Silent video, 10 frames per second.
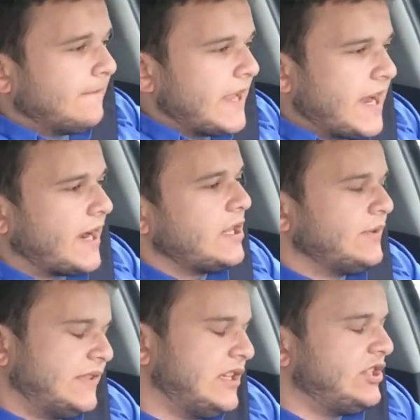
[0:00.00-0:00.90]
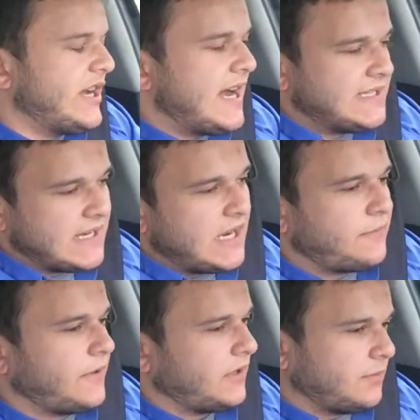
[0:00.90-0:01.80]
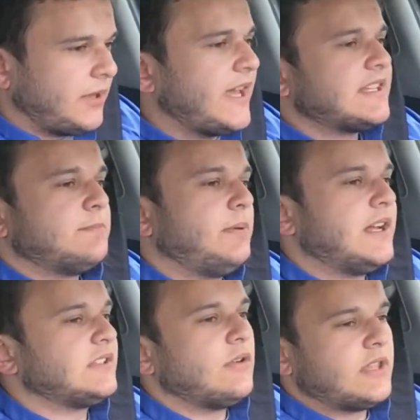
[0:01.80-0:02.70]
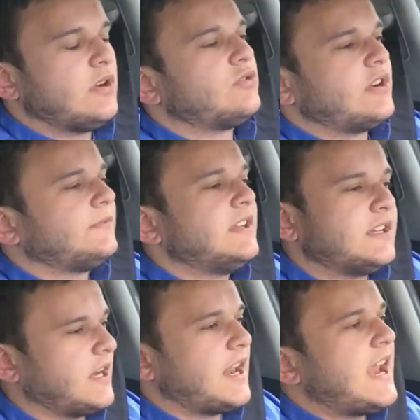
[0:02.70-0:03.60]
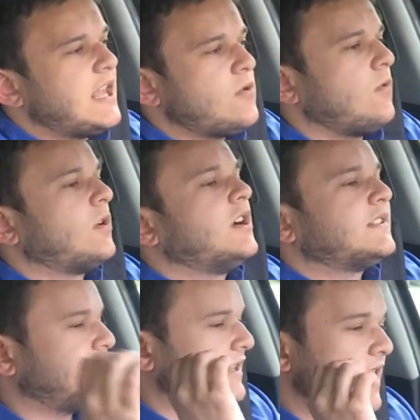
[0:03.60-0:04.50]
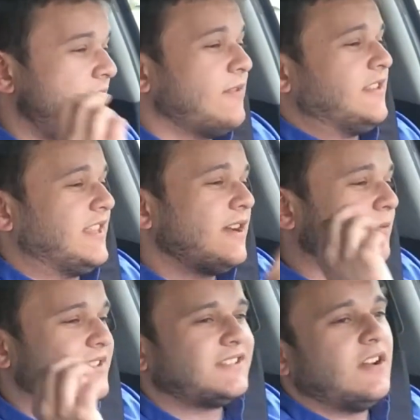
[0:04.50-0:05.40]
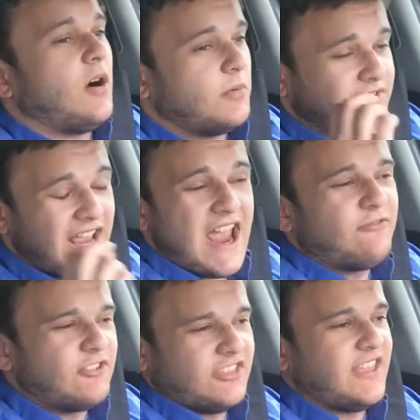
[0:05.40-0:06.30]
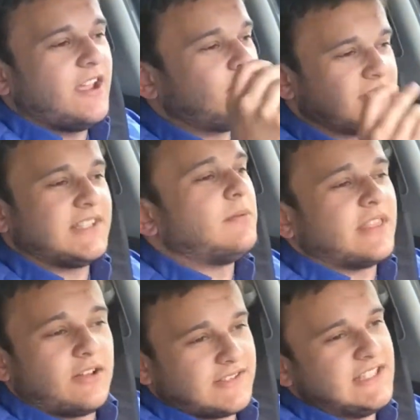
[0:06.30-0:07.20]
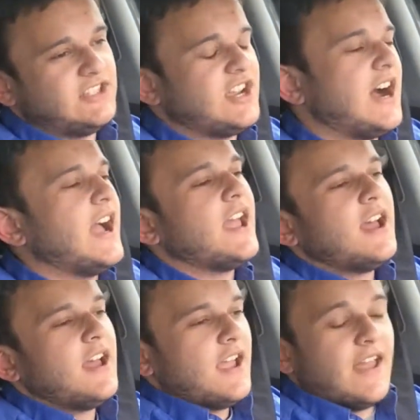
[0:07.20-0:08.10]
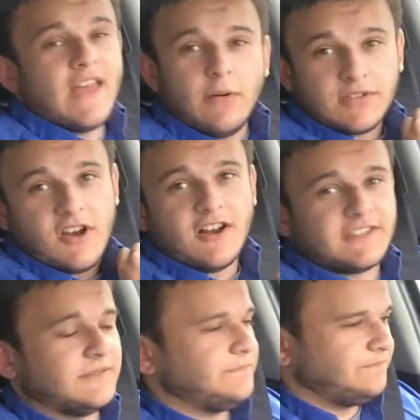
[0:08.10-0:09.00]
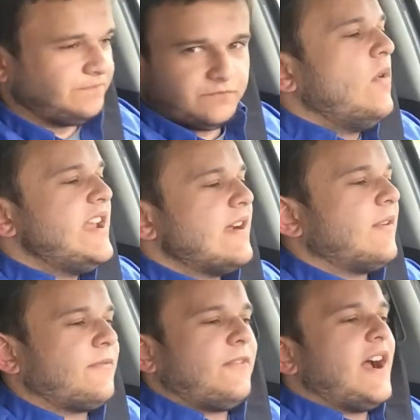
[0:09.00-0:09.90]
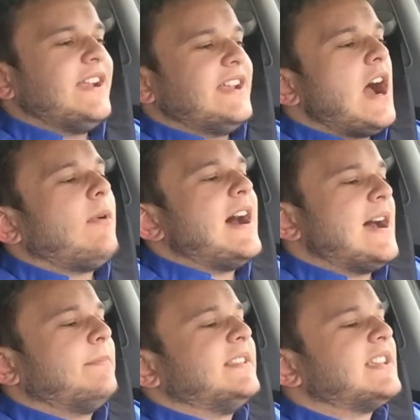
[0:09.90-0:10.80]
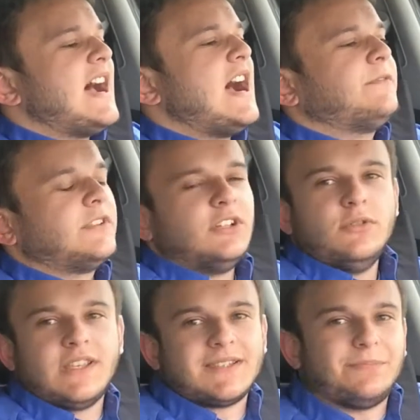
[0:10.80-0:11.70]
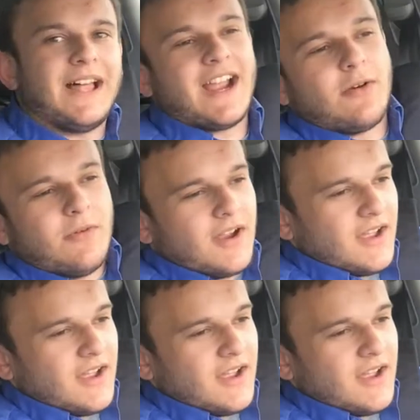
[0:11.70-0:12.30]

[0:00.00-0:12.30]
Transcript: they kind of use CGI to kind of fill in the blanks. But Tokyo Drift didn't cut any corners. Almost everything was done without CGI, and that was awesome. We never find out what happens after Lucas Black